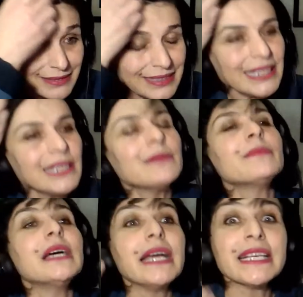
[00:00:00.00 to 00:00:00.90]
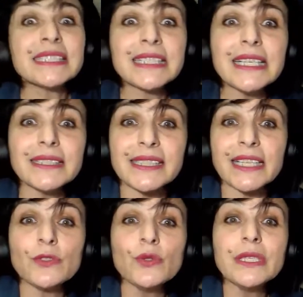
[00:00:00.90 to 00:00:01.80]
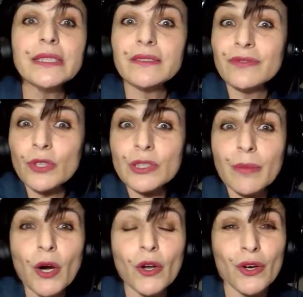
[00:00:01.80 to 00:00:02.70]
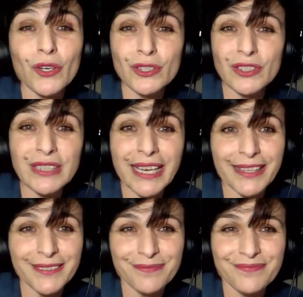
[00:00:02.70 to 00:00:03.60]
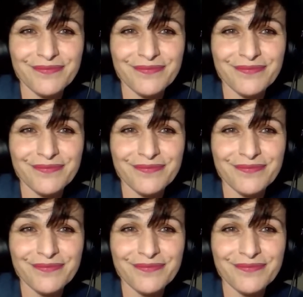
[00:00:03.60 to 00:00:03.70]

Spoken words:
team skills that you need for tomorrow, not today.